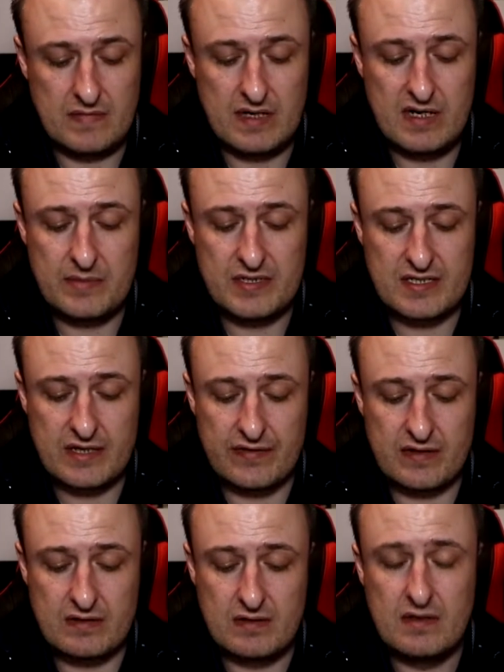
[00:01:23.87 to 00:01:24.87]
Number
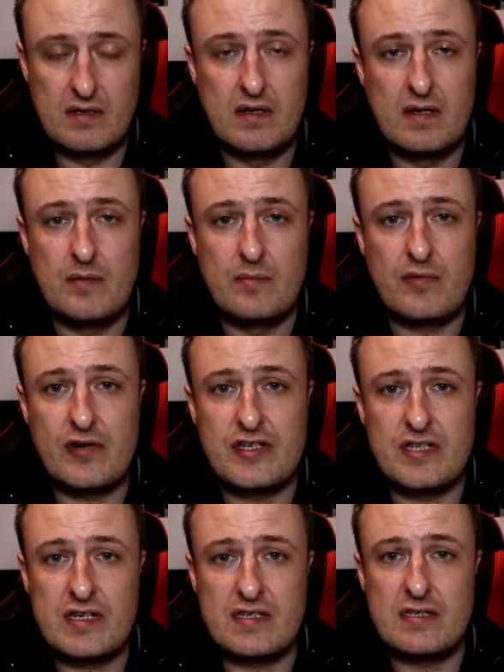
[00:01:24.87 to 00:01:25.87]
7.
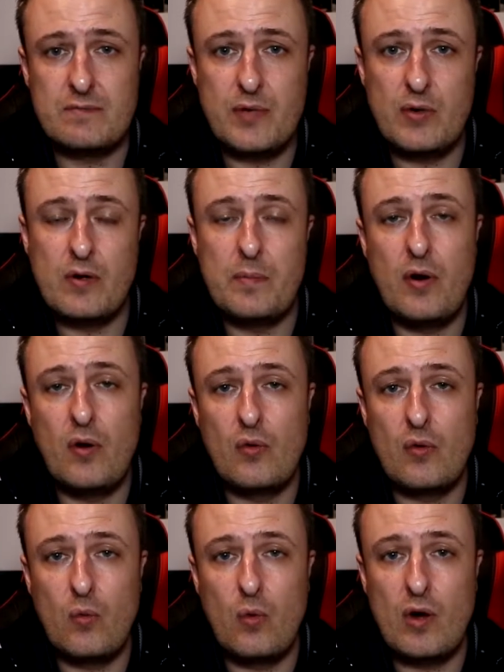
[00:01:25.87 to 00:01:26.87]
BreeCS is built
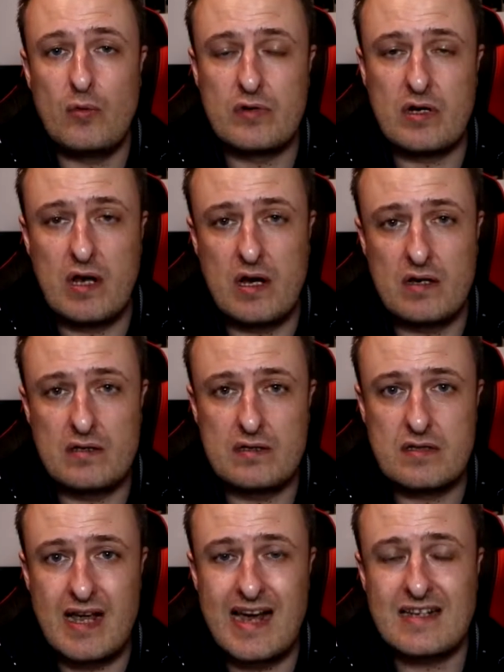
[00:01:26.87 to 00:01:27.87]
upon
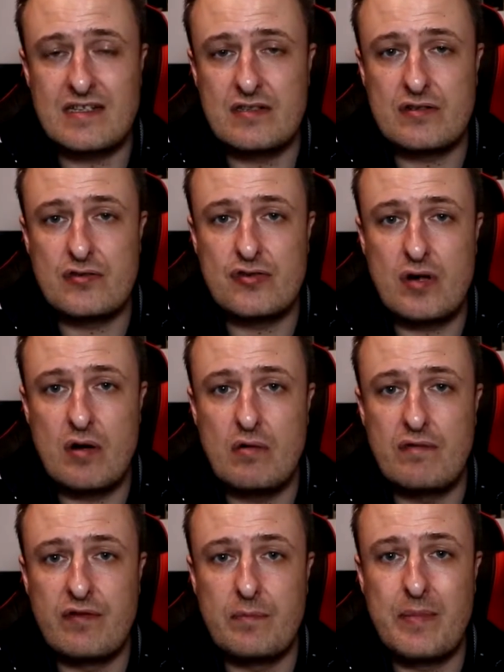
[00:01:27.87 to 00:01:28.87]
world-class access control
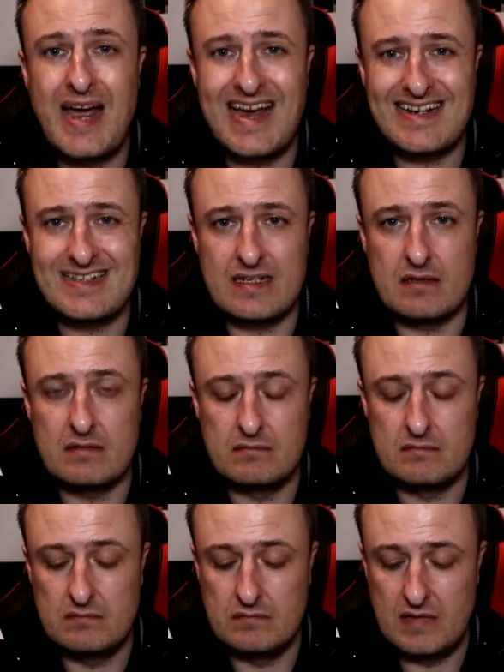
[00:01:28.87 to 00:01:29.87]
from Paxton,
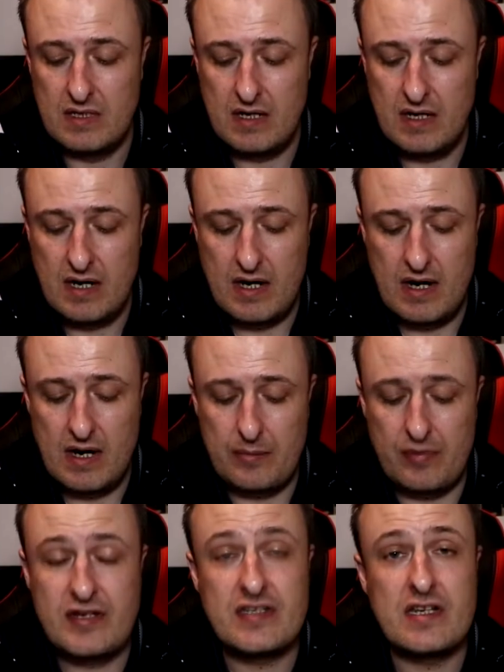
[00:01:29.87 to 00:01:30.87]
and
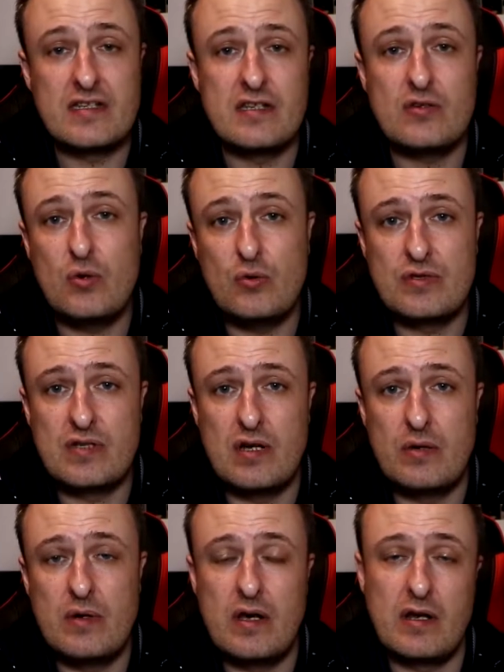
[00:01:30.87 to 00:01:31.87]
BreeCS is
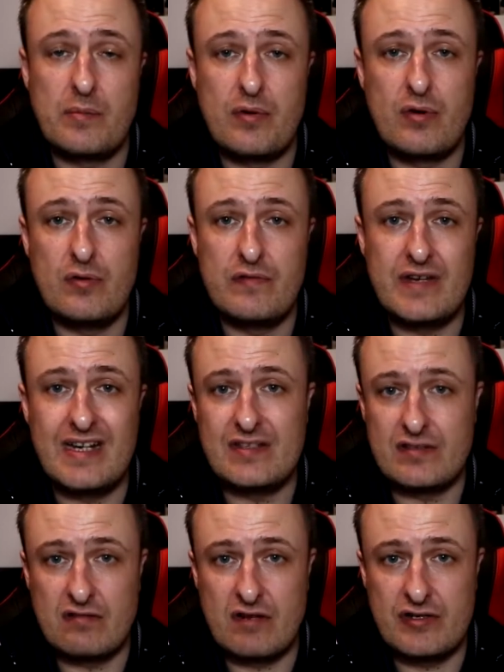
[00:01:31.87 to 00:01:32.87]
also an approved
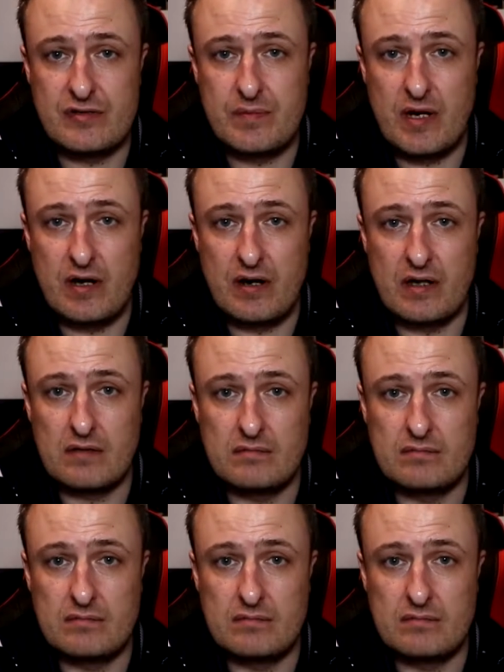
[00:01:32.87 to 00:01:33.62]
integration partner.